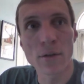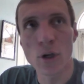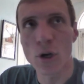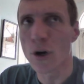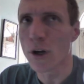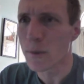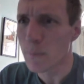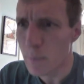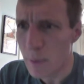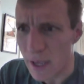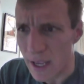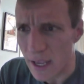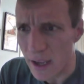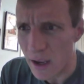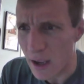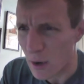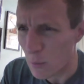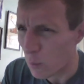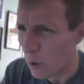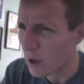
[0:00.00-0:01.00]
could be
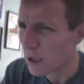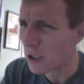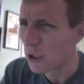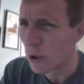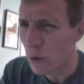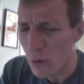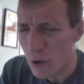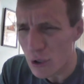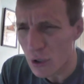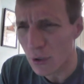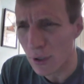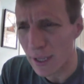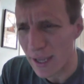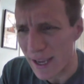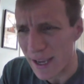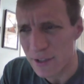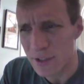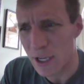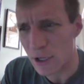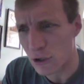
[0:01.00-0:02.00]
and what usually
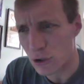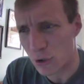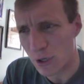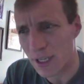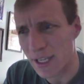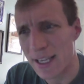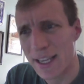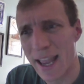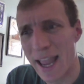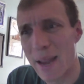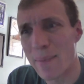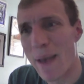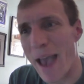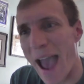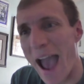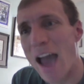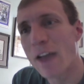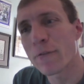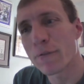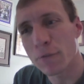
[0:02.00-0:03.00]
is a tricky game
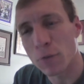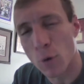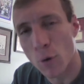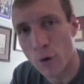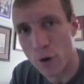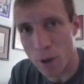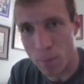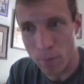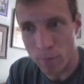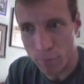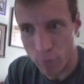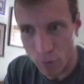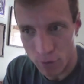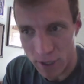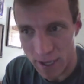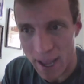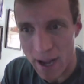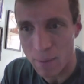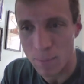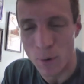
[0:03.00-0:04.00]
at Florida before
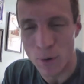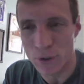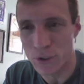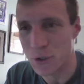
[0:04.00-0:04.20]
the Egg Bowl.